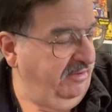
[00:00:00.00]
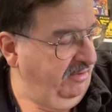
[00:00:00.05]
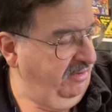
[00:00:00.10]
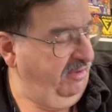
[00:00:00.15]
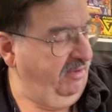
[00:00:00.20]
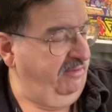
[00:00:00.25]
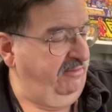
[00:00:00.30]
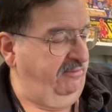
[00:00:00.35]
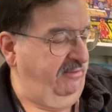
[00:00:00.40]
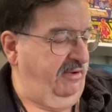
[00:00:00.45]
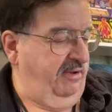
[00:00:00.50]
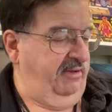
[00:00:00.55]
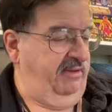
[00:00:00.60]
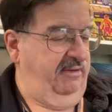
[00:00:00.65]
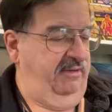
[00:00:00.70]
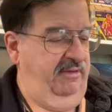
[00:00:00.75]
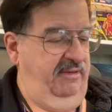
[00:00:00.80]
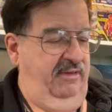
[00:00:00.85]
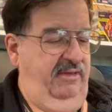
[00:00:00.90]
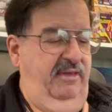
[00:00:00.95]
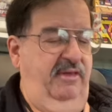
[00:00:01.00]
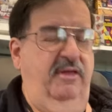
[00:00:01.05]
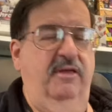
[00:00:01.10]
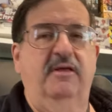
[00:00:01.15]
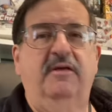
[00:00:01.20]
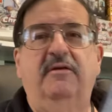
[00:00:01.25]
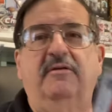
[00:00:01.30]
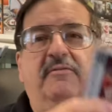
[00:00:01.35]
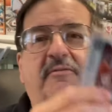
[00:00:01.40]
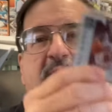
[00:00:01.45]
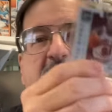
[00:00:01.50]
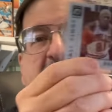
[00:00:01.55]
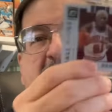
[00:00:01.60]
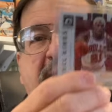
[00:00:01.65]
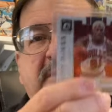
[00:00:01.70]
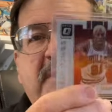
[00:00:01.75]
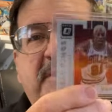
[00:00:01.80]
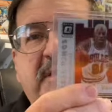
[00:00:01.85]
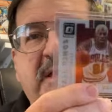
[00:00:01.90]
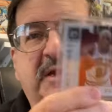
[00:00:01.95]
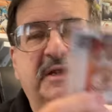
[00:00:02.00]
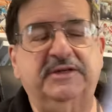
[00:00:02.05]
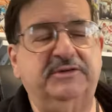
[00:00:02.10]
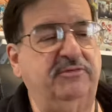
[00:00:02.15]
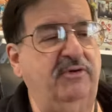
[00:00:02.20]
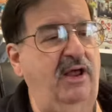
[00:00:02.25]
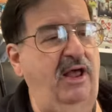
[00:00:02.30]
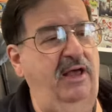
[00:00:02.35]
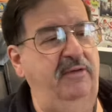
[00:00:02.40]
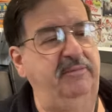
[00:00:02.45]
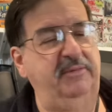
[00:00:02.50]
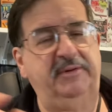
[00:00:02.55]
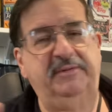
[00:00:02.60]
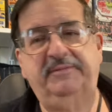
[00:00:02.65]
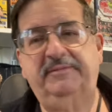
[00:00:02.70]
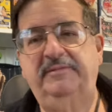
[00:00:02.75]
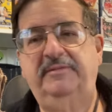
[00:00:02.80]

All right. We got the Dennis Rodman.